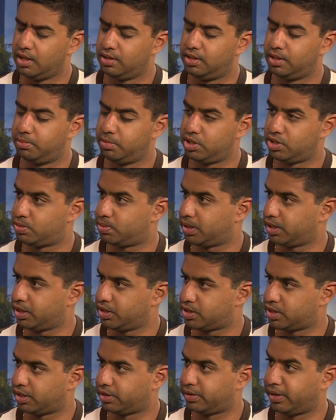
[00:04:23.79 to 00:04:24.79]
The municipality
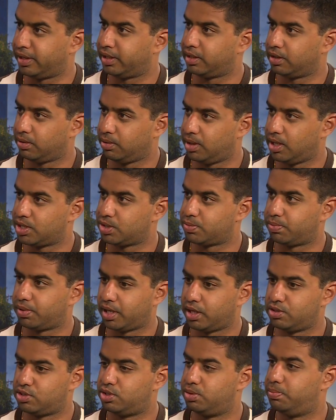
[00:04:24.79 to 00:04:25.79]
of South Glengarry has
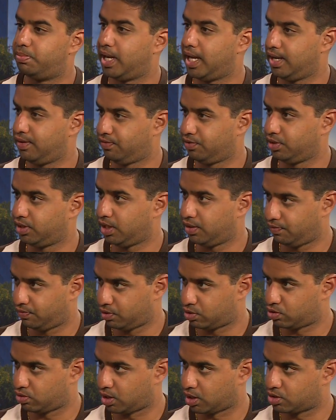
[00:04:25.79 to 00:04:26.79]
pledged to pay for the
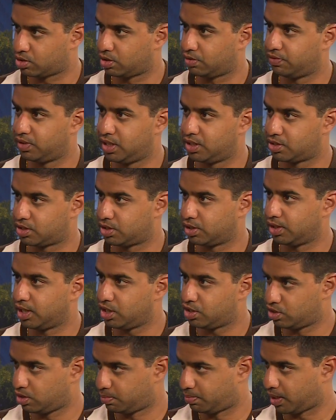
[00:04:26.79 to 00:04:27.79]
infrastructure of the
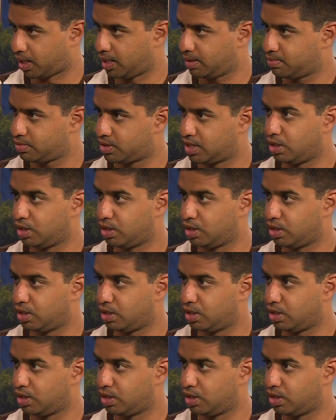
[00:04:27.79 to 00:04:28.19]
installation of pipes.